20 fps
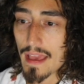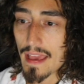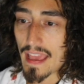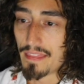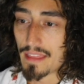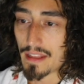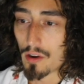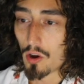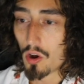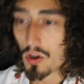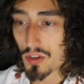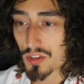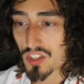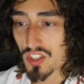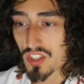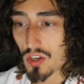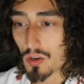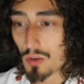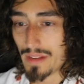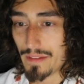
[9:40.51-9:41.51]
And then
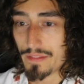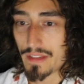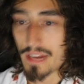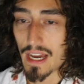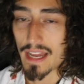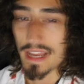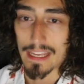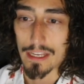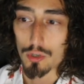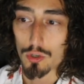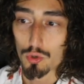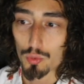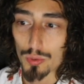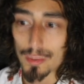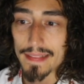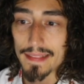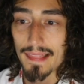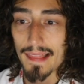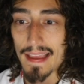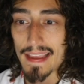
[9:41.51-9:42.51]
also we've got a
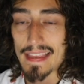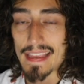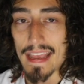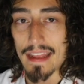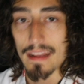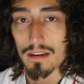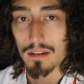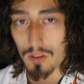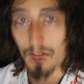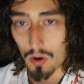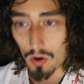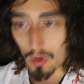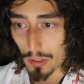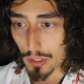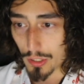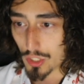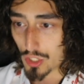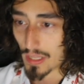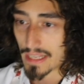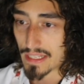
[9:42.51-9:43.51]
green light and an
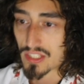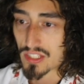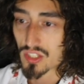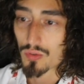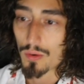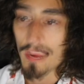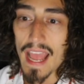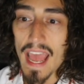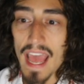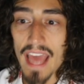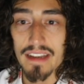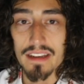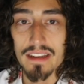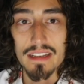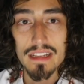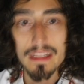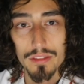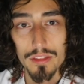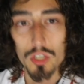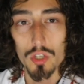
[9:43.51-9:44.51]
orange light. So I added
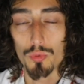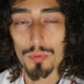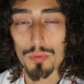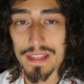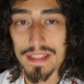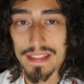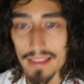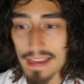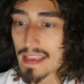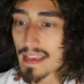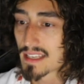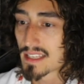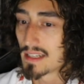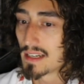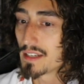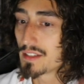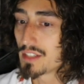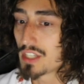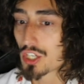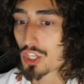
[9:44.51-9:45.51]
in the green light as
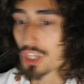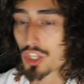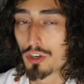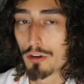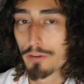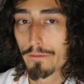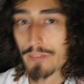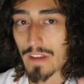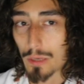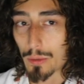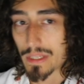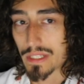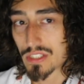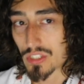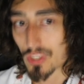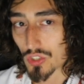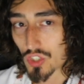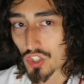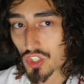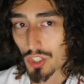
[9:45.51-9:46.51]
an additional fairy
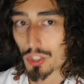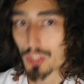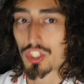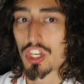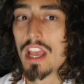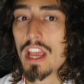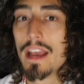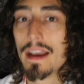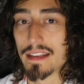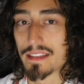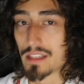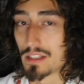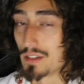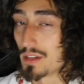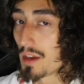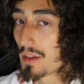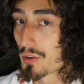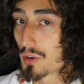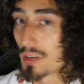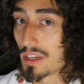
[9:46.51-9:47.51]
to search. It's
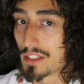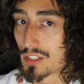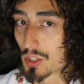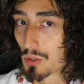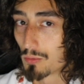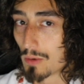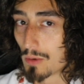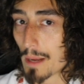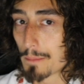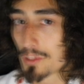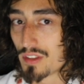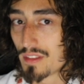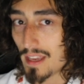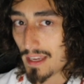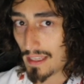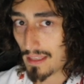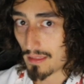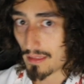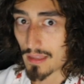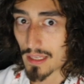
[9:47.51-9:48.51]
another interruption
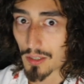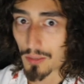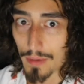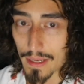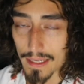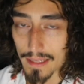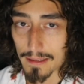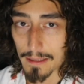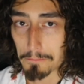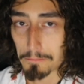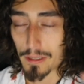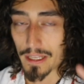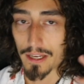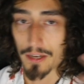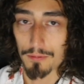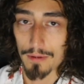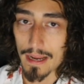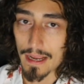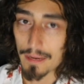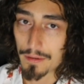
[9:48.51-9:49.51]
that can theoretically play
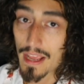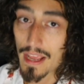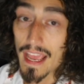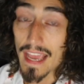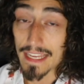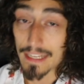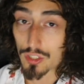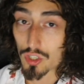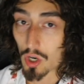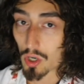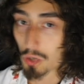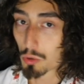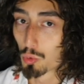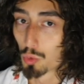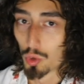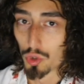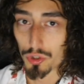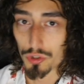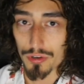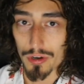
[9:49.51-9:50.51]
around a Dark
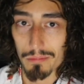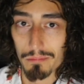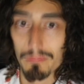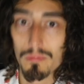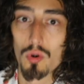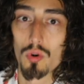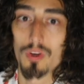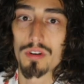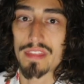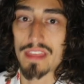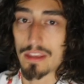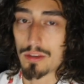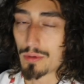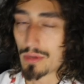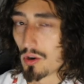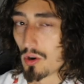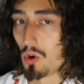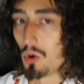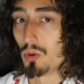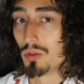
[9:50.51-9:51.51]
Ruler No More that you
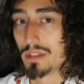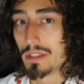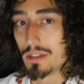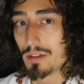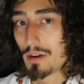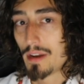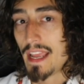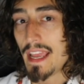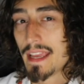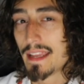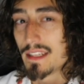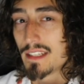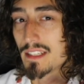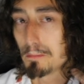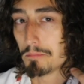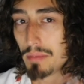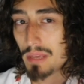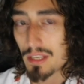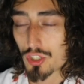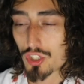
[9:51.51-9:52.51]
can hold in your hand to
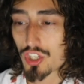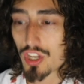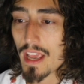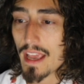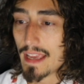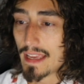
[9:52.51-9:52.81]
pitch.